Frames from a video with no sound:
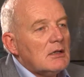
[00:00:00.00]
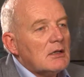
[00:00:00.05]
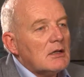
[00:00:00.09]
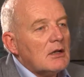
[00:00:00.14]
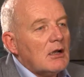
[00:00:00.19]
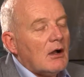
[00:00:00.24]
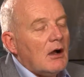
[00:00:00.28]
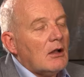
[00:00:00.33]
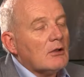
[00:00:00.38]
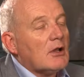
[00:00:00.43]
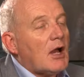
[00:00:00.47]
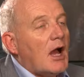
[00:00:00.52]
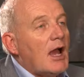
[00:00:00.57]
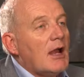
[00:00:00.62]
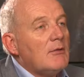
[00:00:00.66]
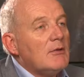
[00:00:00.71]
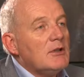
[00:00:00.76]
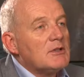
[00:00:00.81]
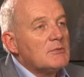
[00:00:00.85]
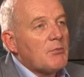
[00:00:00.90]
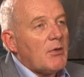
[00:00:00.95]
called
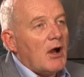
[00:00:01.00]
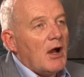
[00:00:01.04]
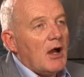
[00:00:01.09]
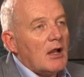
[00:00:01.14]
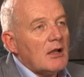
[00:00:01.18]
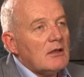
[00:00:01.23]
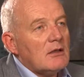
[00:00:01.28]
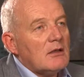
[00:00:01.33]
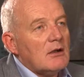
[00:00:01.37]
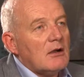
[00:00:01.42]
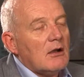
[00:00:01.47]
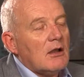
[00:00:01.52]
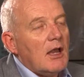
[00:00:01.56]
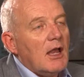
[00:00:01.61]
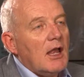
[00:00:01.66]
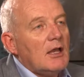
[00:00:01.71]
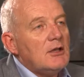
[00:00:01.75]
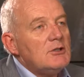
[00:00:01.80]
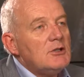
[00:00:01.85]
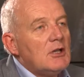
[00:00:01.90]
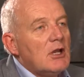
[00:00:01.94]
iRespond. They're an
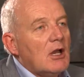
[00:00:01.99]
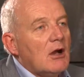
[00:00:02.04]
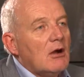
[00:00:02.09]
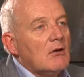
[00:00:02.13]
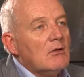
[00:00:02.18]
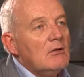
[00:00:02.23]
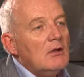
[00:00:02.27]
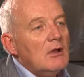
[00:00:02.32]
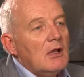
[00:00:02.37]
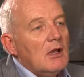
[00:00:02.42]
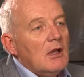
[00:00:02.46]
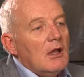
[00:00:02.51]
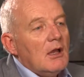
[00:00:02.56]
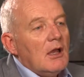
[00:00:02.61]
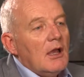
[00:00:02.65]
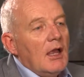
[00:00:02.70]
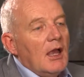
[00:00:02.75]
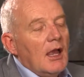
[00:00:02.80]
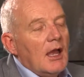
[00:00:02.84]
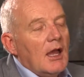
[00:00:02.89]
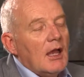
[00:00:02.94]
NGO,
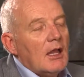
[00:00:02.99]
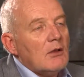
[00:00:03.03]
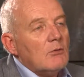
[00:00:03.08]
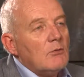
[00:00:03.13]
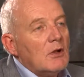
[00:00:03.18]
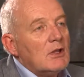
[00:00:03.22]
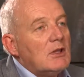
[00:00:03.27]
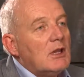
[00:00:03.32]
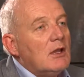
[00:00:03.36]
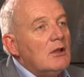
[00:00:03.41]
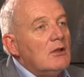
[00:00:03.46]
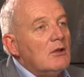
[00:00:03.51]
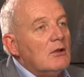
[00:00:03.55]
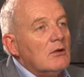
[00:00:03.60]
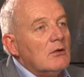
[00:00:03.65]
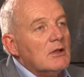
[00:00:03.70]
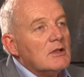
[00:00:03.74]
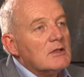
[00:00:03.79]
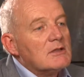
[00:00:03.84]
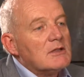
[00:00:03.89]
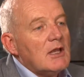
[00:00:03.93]
and what they
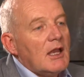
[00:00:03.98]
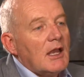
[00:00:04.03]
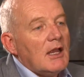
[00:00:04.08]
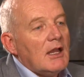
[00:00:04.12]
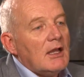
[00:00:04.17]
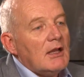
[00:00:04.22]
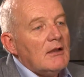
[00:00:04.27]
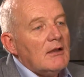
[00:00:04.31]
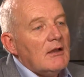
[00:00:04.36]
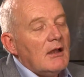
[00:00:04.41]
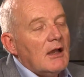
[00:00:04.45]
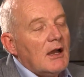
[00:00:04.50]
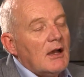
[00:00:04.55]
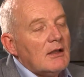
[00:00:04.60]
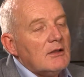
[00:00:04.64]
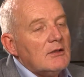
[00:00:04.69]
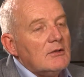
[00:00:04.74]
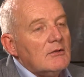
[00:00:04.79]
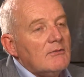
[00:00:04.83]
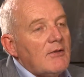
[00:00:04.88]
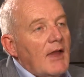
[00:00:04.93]
do is they
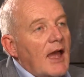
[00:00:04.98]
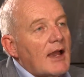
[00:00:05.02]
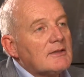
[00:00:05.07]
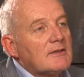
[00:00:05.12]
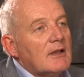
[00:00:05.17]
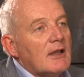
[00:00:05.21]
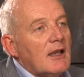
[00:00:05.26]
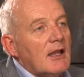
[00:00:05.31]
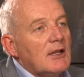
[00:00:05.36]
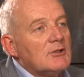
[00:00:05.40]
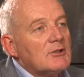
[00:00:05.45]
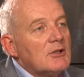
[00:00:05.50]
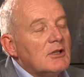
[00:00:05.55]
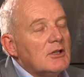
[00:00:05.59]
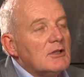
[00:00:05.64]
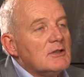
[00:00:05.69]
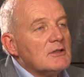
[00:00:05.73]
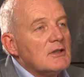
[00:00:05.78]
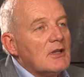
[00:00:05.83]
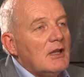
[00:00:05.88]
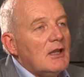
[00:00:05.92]
do
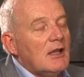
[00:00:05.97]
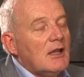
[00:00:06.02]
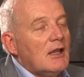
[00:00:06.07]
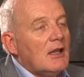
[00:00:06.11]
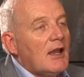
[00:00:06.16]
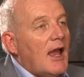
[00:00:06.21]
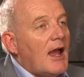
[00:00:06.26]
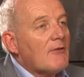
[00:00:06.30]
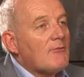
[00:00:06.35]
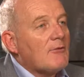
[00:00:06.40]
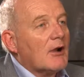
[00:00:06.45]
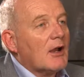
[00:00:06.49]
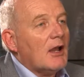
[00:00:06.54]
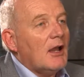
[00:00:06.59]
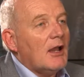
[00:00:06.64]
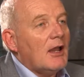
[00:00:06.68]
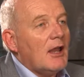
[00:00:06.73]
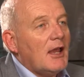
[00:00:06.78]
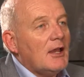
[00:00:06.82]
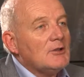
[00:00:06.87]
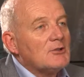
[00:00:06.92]
vaccinations in Africa
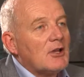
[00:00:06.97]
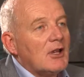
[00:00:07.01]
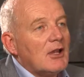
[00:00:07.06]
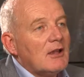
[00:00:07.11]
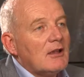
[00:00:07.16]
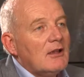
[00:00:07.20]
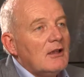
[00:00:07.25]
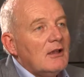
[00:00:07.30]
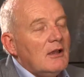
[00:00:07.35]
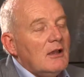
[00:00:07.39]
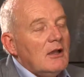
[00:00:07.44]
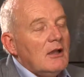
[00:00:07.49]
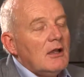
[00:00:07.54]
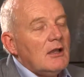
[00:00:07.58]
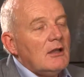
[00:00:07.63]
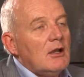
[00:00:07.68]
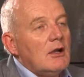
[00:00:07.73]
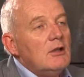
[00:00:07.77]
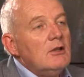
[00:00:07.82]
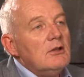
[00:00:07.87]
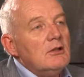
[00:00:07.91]
and Asia.
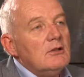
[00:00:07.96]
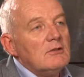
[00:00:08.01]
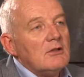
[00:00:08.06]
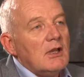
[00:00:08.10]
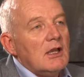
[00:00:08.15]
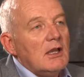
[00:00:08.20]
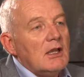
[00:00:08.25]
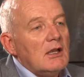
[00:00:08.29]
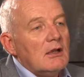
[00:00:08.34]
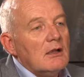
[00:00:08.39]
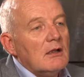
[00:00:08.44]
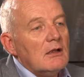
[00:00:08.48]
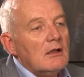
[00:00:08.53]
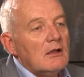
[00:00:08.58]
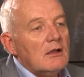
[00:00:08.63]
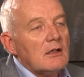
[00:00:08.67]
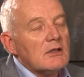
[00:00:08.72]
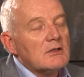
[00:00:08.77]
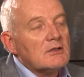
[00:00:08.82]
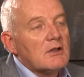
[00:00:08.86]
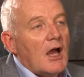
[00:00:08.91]
They're using
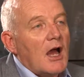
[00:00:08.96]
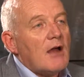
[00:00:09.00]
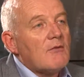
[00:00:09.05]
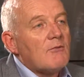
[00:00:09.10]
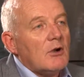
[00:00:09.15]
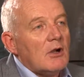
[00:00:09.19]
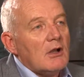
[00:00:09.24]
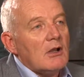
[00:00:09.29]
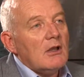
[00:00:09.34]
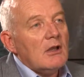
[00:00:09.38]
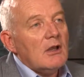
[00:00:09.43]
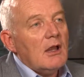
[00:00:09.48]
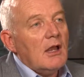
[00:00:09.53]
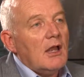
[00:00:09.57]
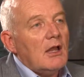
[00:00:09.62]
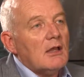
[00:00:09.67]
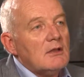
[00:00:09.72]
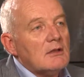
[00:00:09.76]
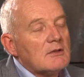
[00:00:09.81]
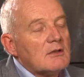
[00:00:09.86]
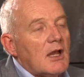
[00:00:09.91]
Sovereign
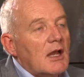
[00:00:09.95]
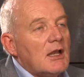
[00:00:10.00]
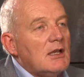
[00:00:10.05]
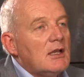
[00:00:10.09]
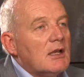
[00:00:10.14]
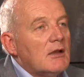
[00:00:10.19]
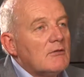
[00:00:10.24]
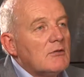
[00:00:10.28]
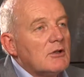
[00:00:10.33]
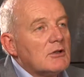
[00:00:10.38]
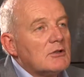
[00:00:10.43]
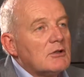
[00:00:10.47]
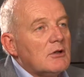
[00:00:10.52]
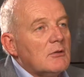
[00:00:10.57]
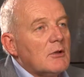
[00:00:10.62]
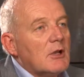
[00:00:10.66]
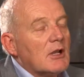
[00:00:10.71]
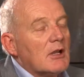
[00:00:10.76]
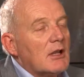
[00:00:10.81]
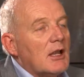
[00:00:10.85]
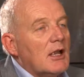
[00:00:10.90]
and this idea of a
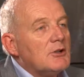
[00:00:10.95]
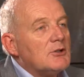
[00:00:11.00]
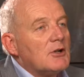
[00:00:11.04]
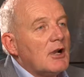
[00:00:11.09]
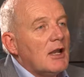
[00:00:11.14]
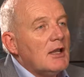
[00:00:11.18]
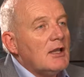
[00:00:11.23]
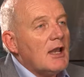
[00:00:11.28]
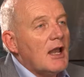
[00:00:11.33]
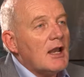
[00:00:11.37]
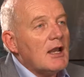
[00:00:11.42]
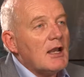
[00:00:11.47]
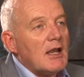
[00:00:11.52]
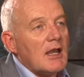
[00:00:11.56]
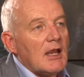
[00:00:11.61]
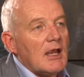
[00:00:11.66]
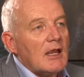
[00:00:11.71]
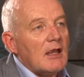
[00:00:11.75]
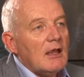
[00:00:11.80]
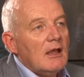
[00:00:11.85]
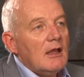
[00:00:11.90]
distributed ledger
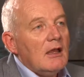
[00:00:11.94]
identity